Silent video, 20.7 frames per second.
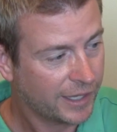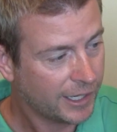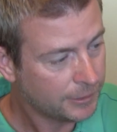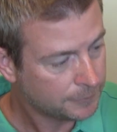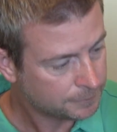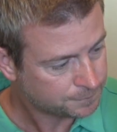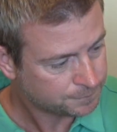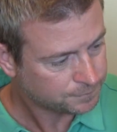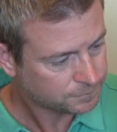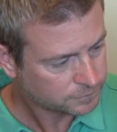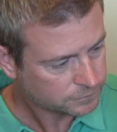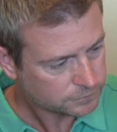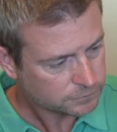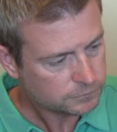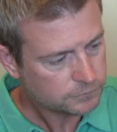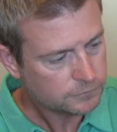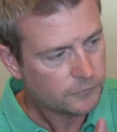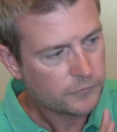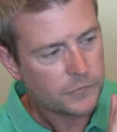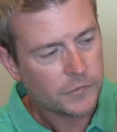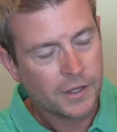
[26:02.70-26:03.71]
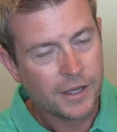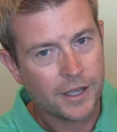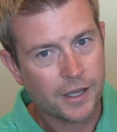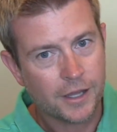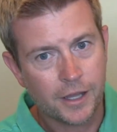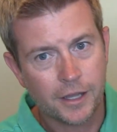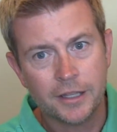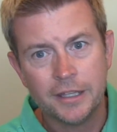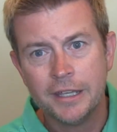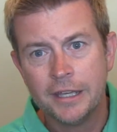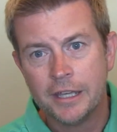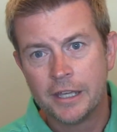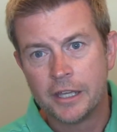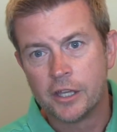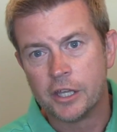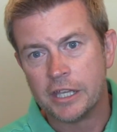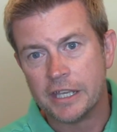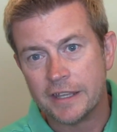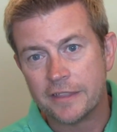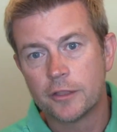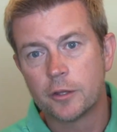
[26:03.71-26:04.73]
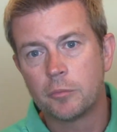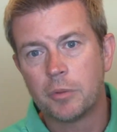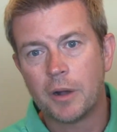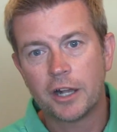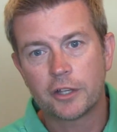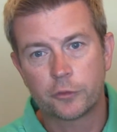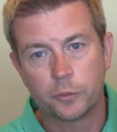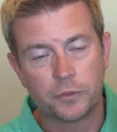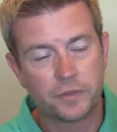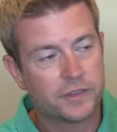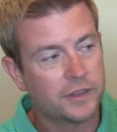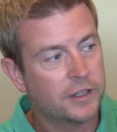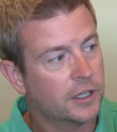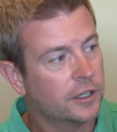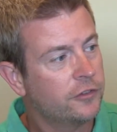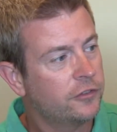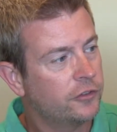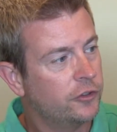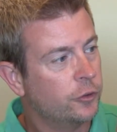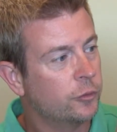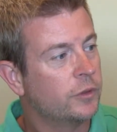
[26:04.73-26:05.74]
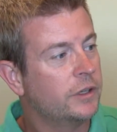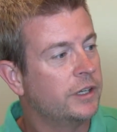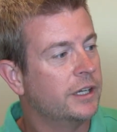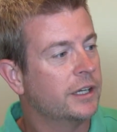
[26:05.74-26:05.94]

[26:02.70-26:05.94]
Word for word: that. Uh, in the box with this, you